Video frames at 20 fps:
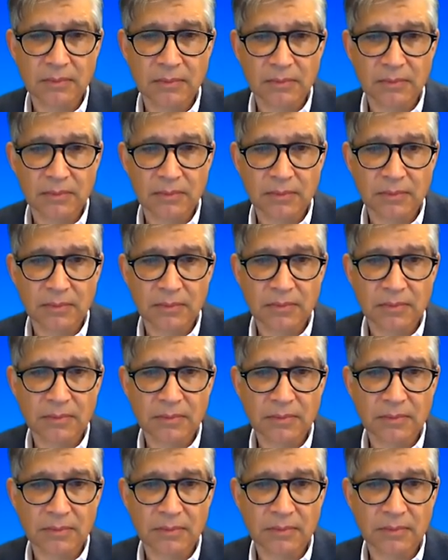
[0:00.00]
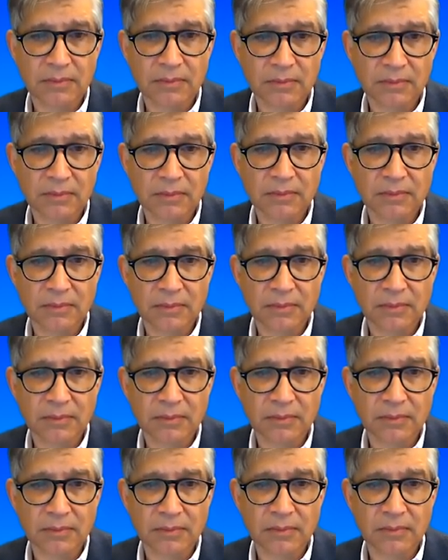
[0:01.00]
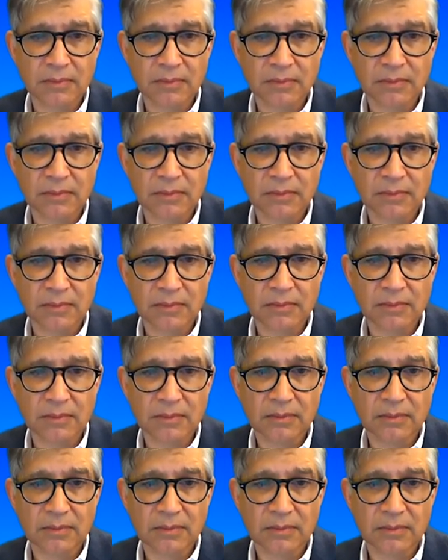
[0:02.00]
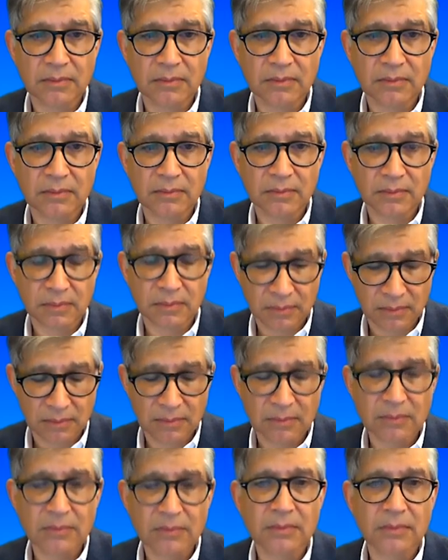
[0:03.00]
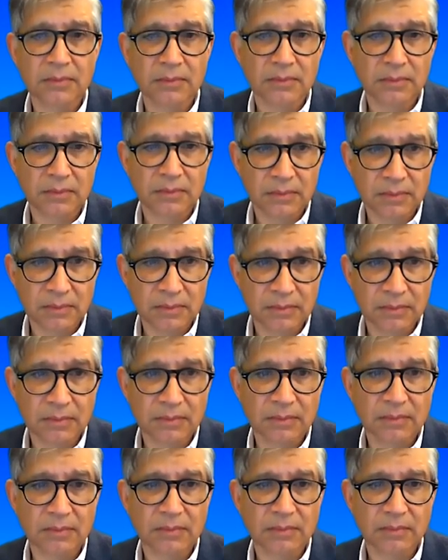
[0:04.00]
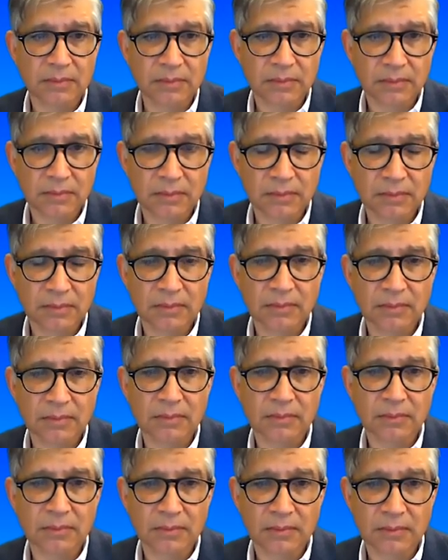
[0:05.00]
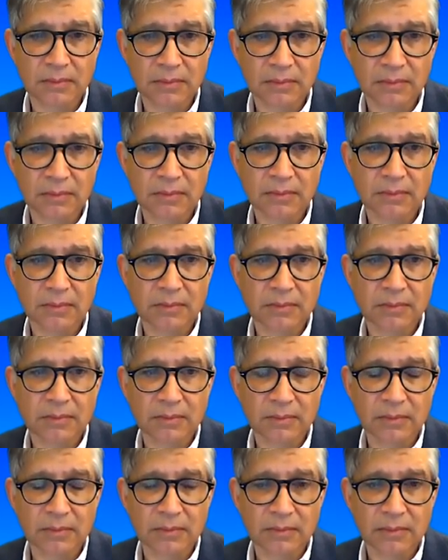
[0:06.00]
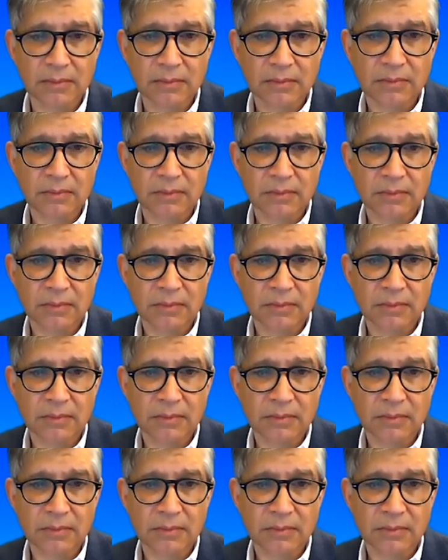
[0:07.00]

The person shown says nothing.